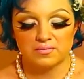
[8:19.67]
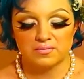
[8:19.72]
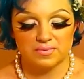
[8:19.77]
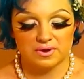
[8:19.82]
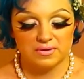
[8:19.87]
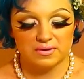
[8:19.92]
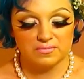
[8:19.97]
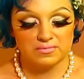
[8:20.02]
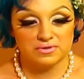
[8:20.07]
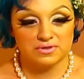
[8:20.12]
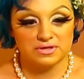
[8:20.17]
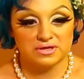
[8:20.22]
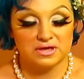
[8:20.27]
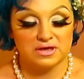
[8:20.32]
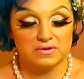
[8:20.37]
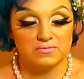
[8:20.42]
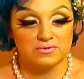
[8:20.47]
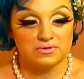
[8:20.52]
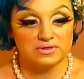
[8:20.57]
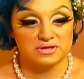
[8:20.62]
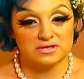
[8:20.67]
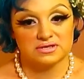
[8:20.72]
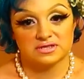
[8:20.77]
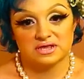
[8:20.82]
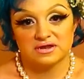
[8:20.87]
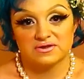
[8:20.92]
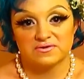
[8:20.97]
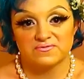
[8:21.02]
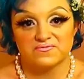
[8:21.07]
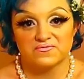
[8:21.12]
But I'm really, really
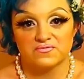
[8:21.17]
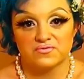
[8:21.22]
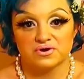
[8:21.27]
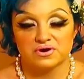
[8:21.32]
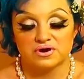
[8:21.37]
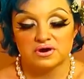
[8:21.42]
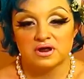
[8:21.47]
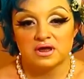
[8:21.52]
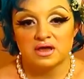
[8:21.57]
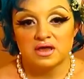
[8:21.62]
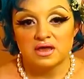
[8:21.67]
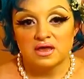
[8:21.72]
excited for